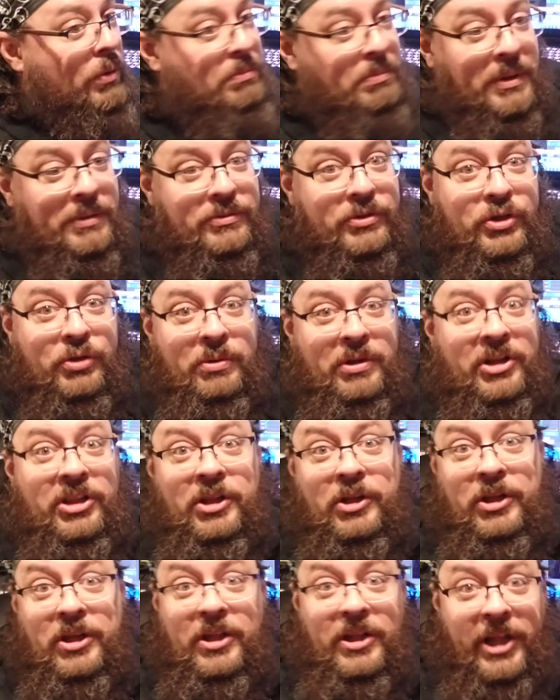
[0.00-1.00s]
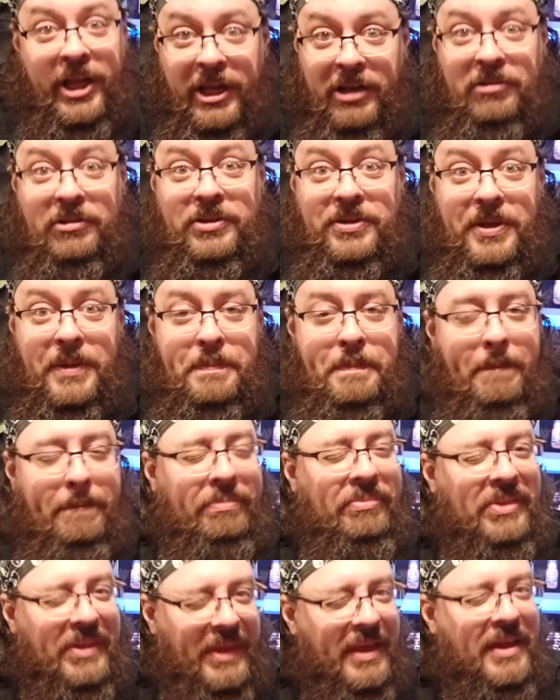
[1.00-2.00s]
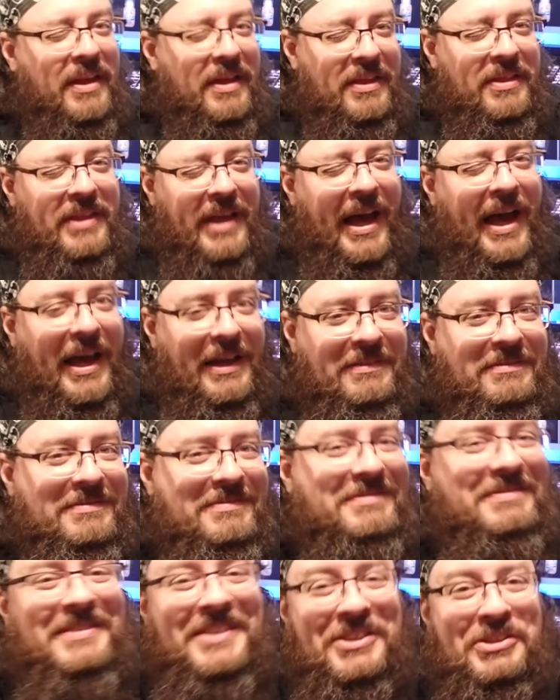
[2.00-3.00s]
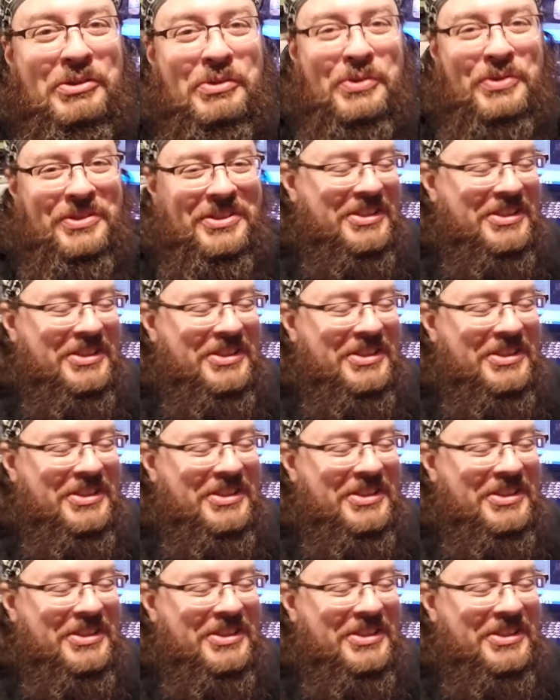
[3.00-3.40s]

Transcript: and be able to do anything you like with it. That is cool